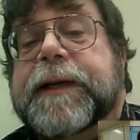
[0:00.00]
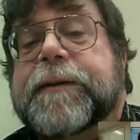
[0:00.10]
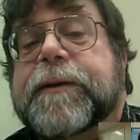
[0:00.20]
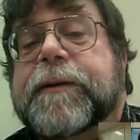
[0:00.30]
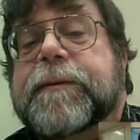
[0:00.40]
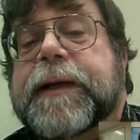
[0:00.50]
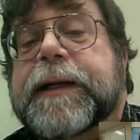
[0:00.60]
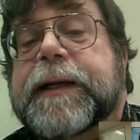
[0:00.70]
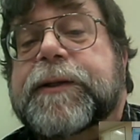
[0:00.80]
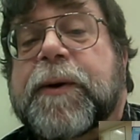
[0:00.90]
and
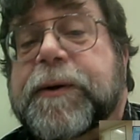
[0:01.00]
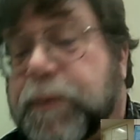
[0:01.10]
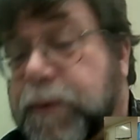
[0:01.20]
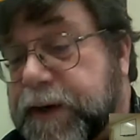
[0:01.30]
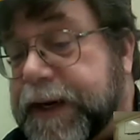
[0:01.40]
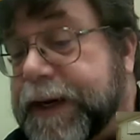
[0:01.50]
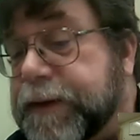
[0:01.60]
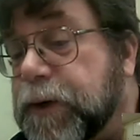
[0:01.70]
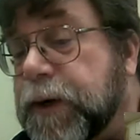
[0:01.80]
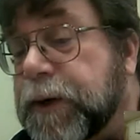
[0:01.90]
so on, or to
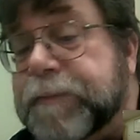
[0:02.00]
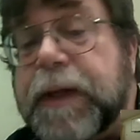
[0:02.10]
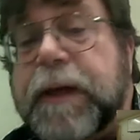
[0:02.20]
end the call.